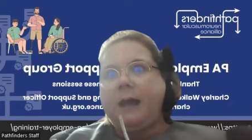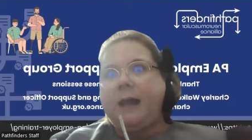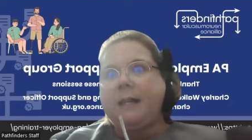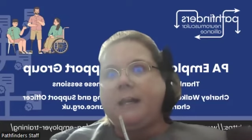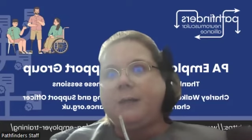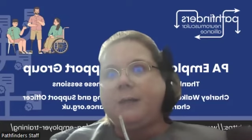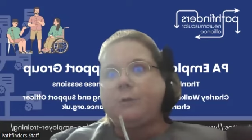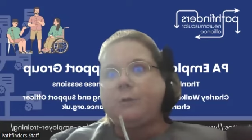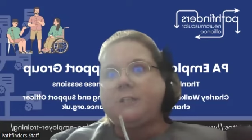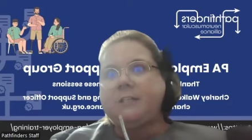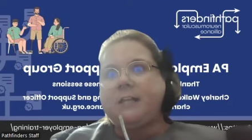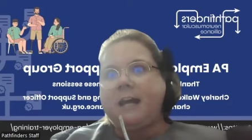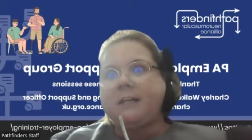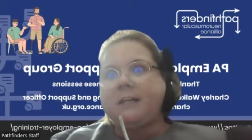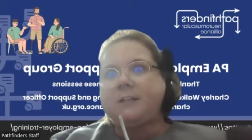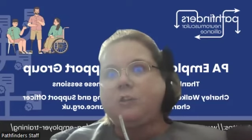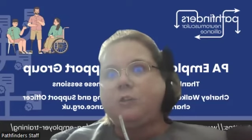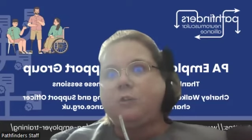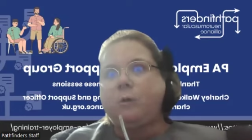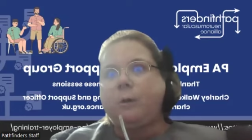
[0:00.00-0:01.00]
and it
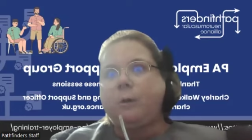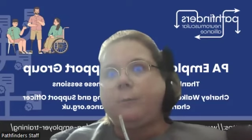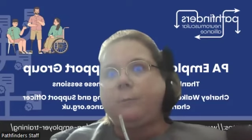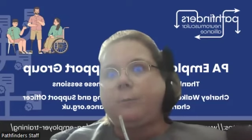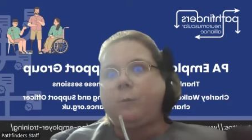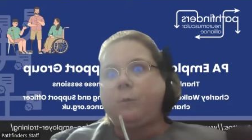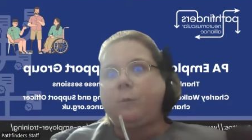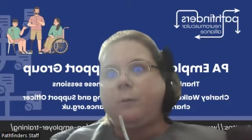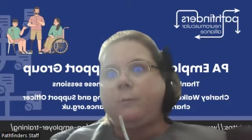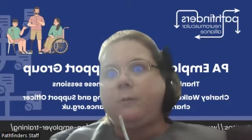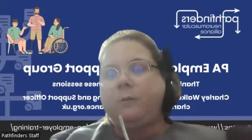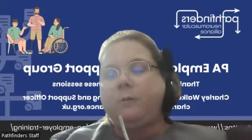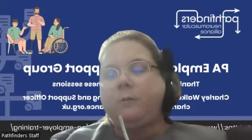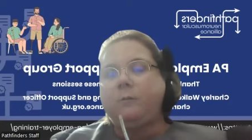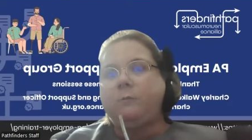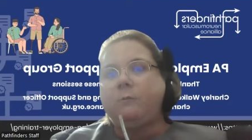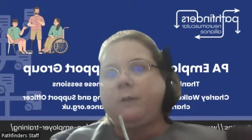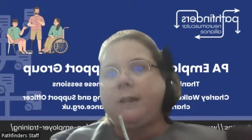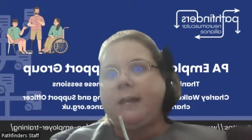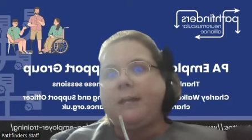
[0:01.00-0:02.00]
protects your
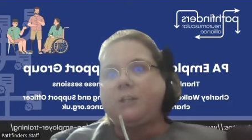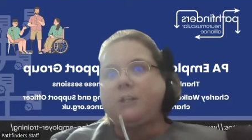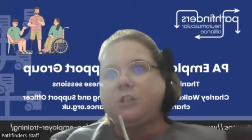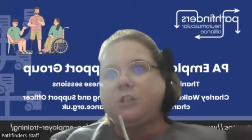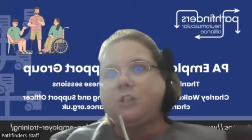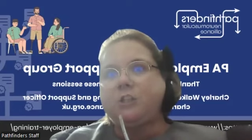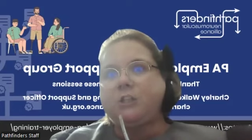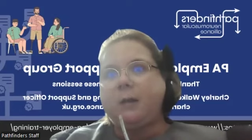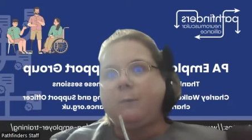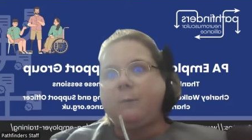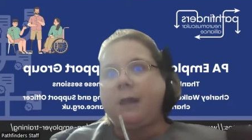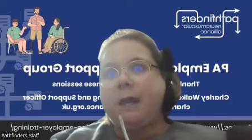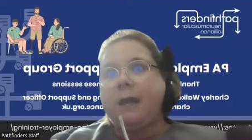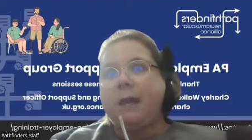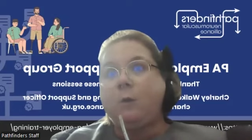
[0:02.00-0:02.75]
employment relationship.